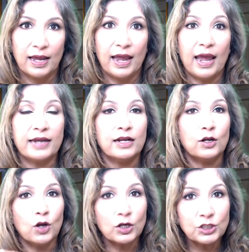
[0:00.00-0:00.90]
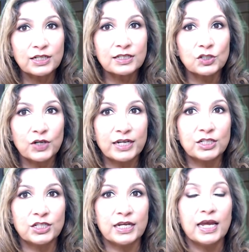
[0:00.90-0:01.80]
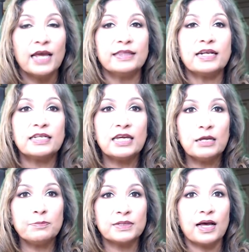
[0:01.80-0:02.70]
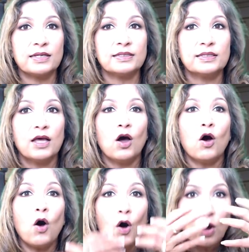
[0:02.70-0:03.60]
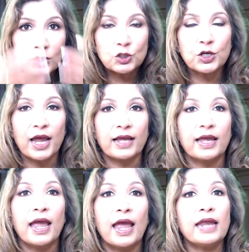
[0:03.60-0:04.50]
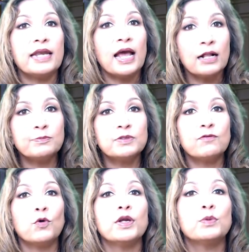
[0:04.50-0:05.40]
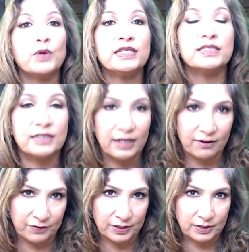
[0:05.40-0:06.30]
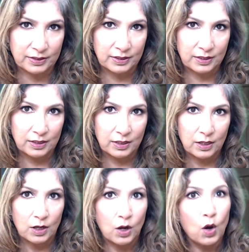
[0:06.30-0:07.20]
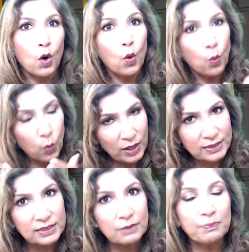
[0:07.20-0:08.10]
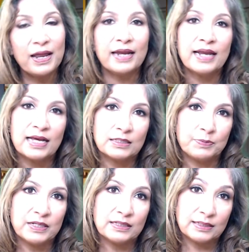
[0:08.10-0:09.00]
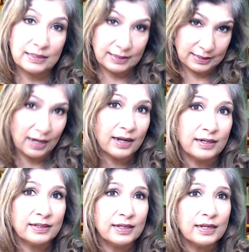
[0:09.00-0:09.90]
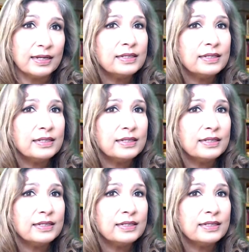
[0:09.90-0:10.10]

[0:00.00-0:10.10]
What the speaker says: And a logical strategy that keeps us on track and helps avoid wasted effort. Once the plan has been designed, it